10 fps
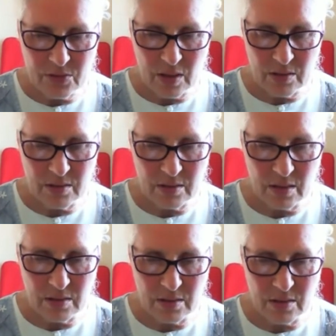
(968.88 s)

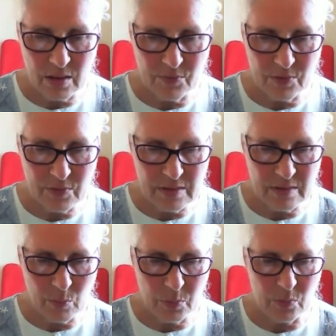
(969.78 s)
a very
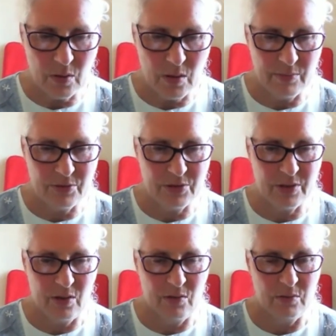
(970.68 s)
simple
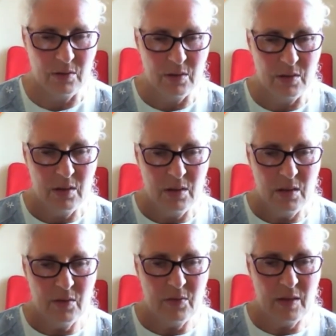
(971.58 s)
lifestyle,
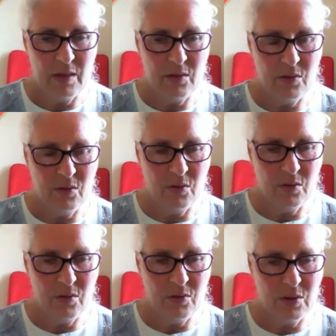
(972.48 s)
then
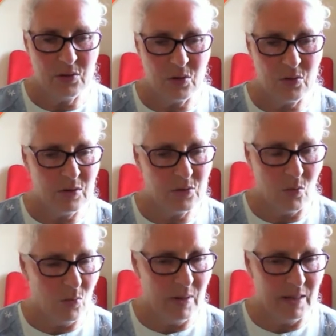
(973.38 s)
there's
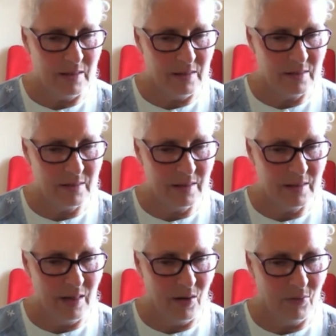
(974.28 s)
always
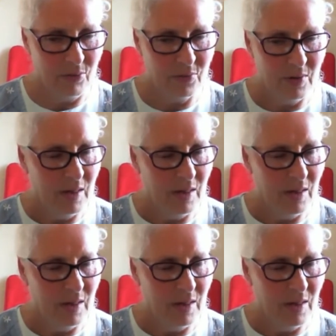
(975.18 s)
enough.